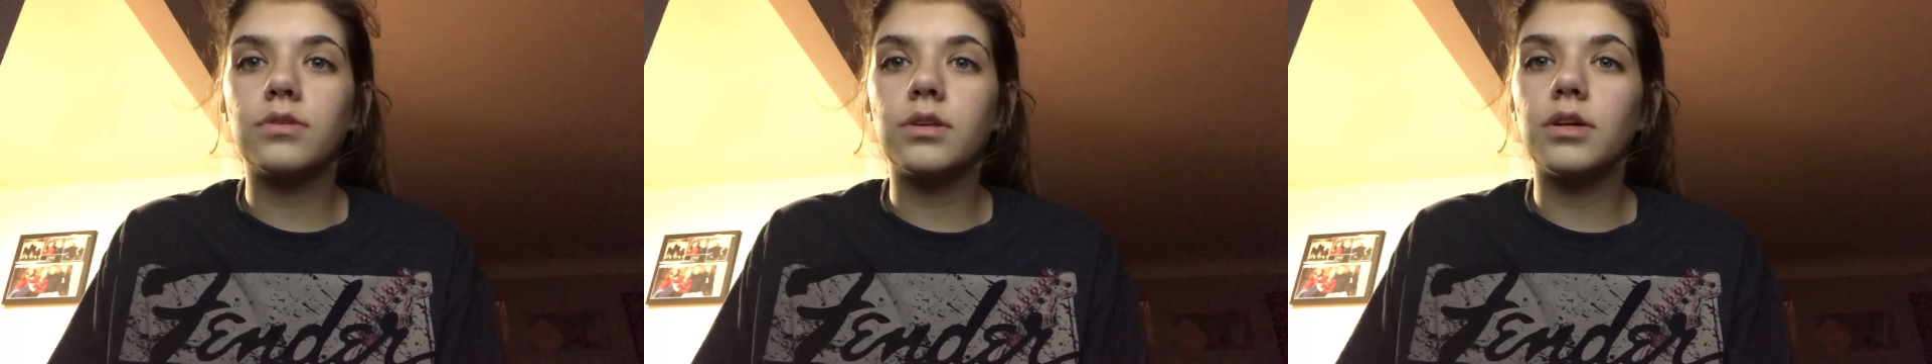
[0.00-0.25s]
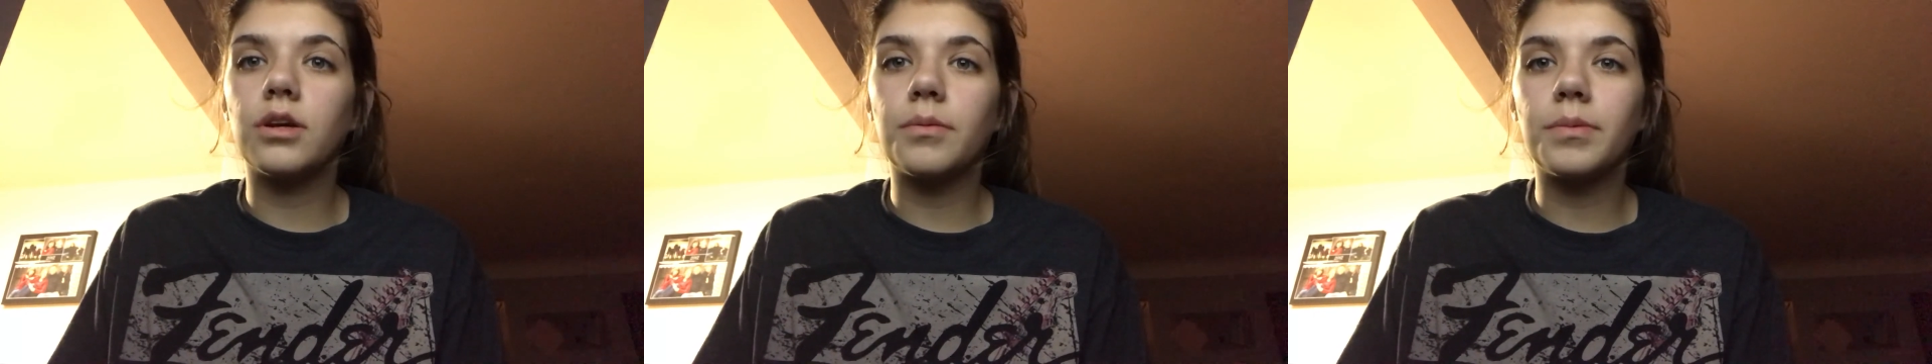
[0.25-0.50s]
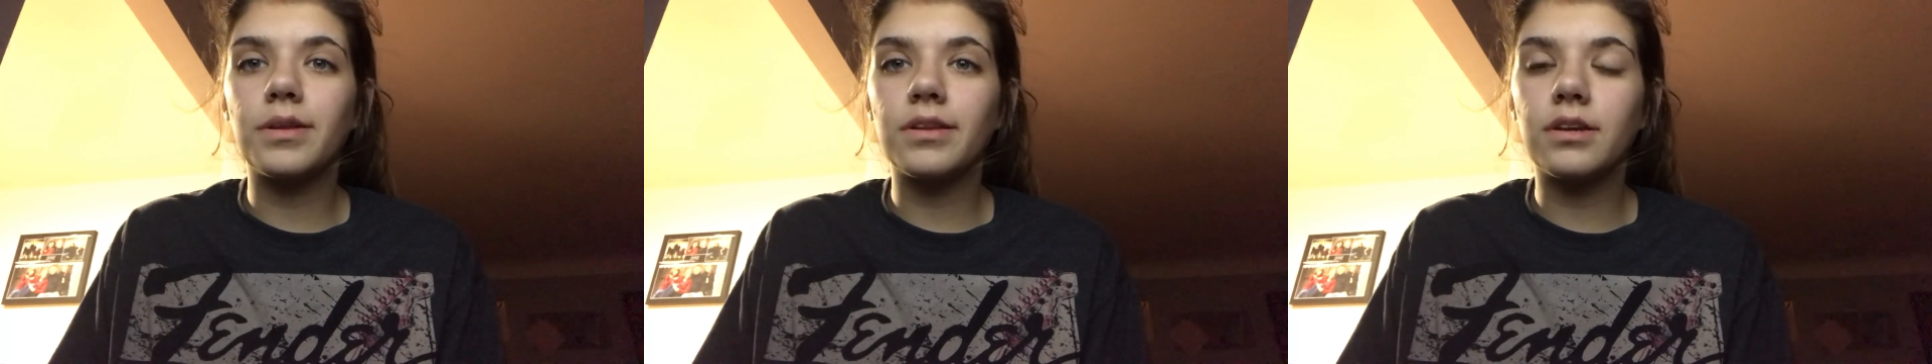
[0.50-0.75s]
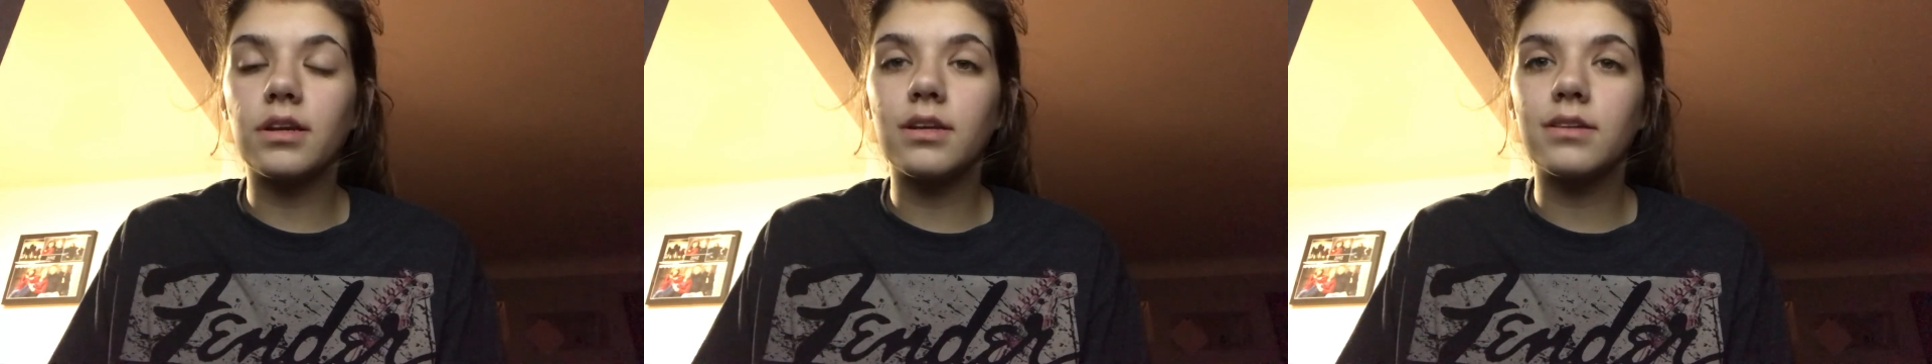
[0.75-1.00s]
to your
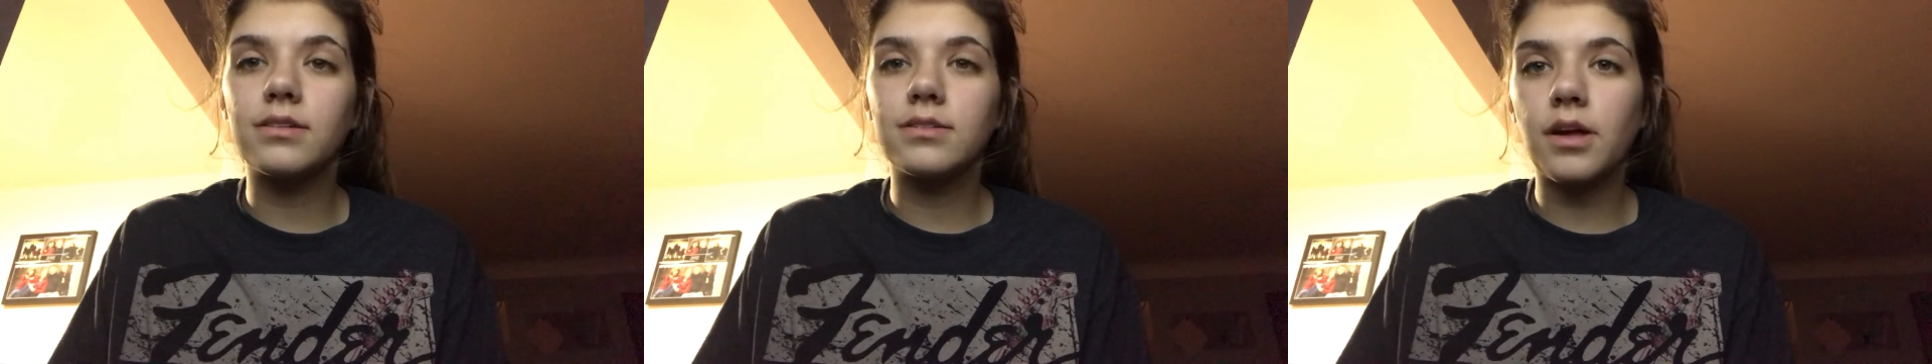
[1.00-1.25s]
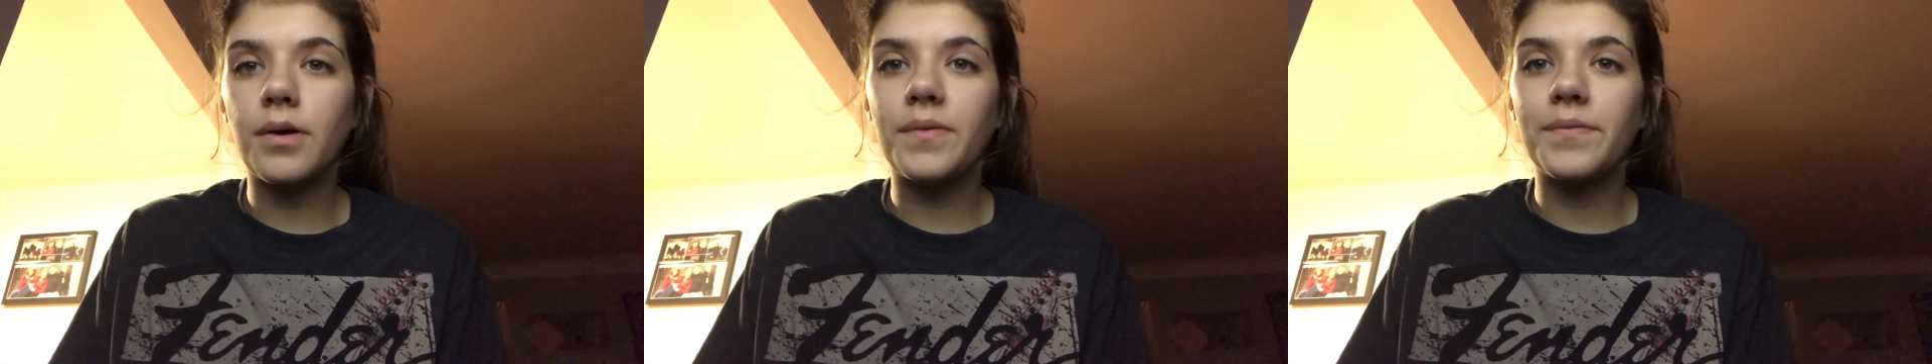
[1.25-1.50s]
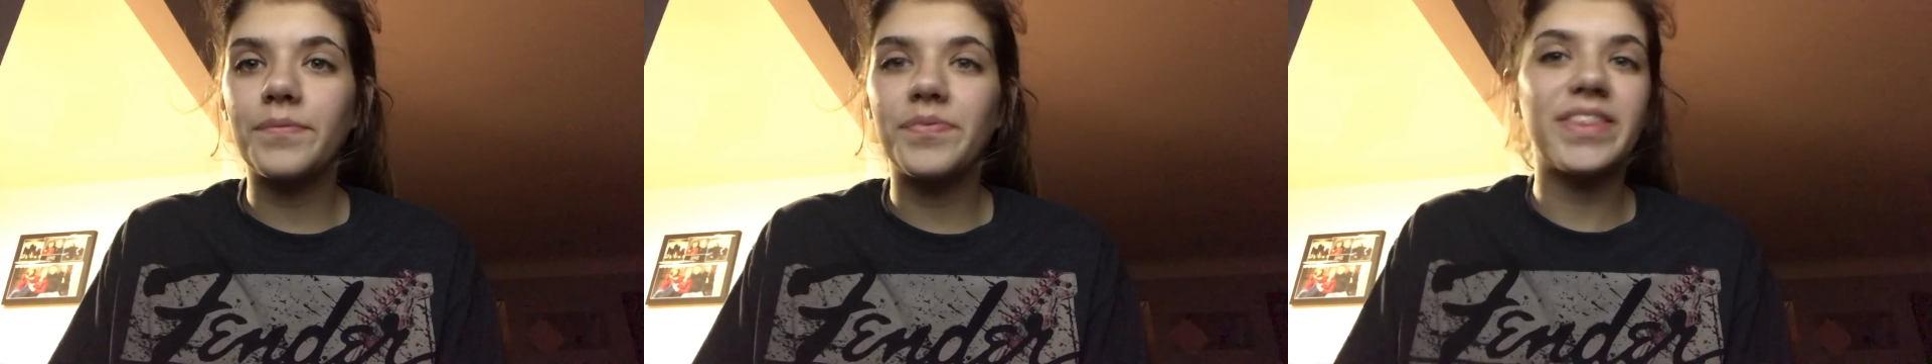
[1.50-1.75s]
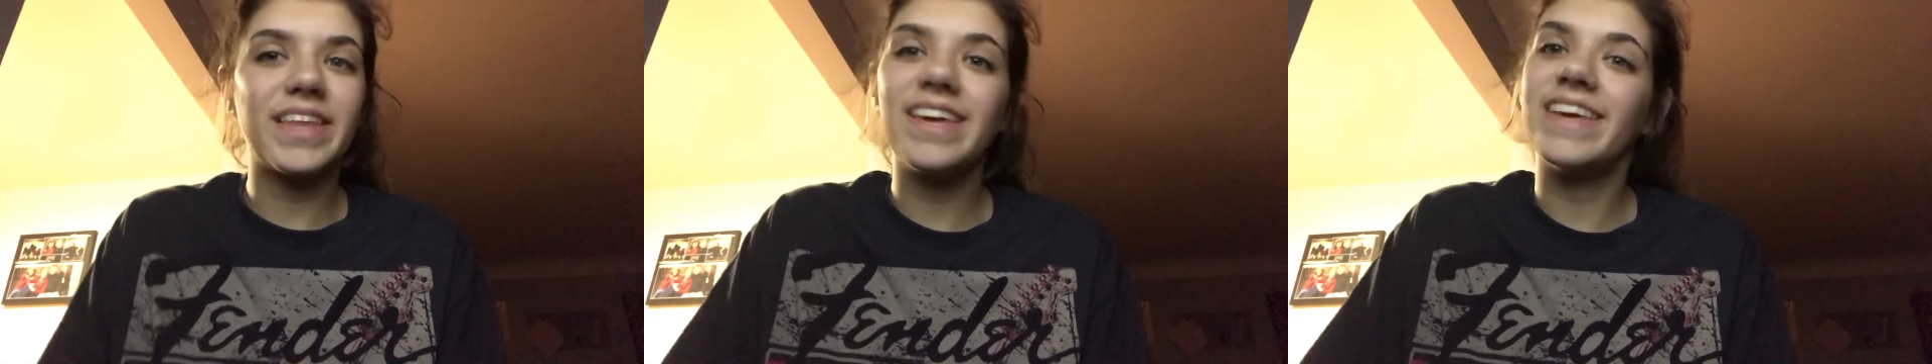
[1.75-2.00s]
ability. So
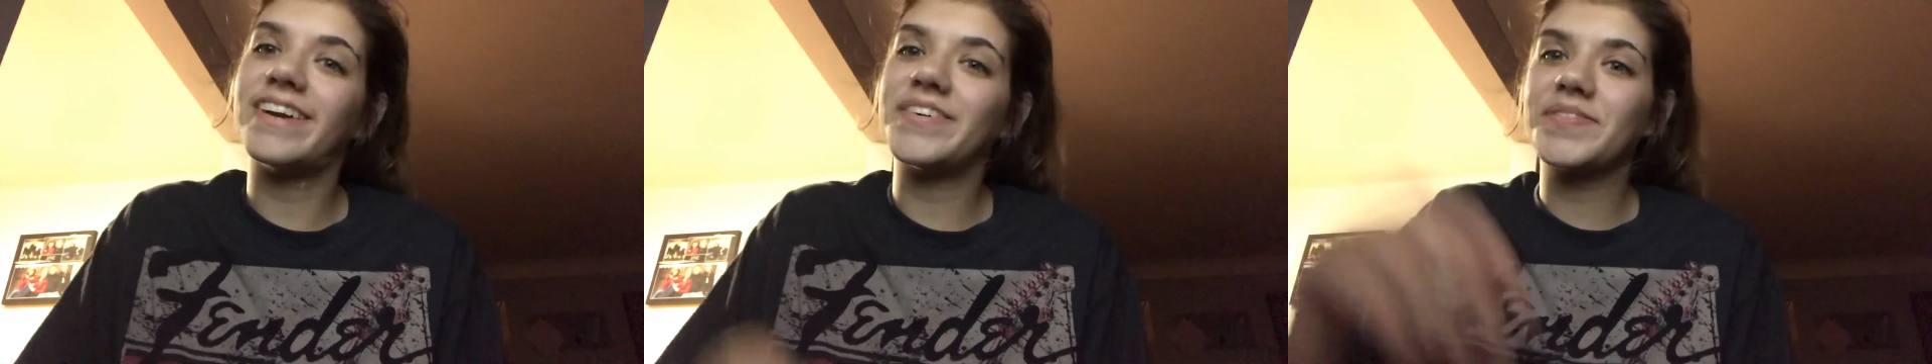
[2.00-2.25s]
thank you.